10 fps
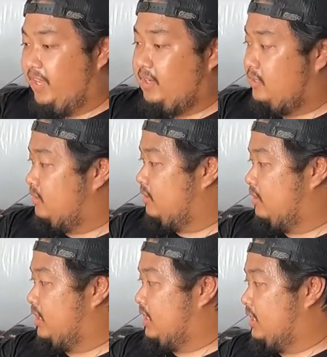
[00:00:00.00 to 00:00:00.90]
fit
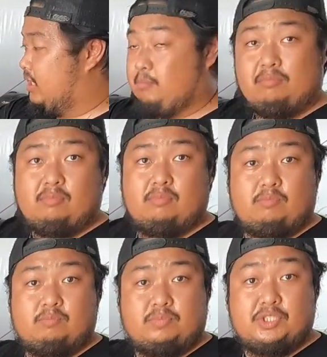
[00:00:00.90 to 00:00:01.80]
the
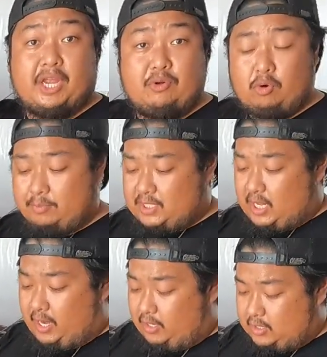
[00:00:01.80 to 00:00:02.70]
ginormous
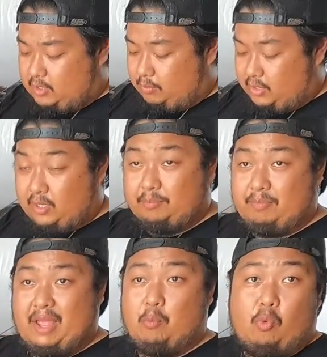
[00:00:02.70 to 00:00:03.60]
tires that we're gonna
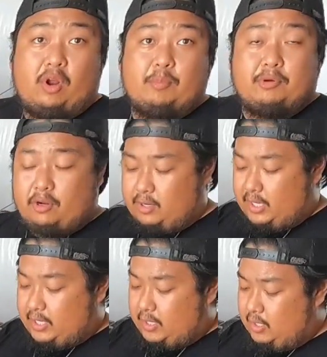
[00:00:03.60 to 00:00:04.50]
want to put
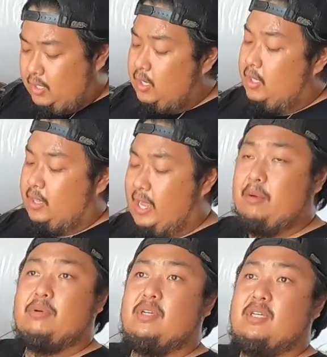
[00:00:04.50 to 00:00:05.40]
on here.
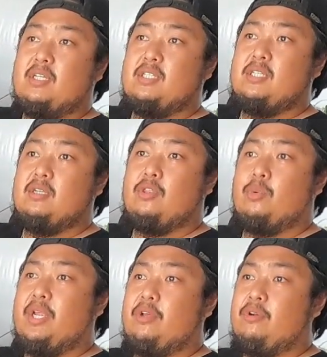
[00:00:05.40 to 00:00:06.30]
That was
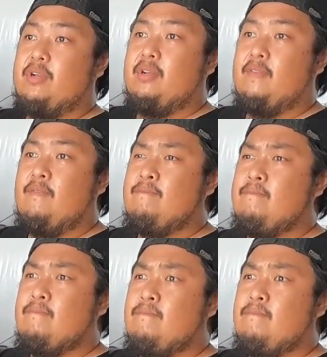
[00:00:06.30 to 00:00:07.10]
$350.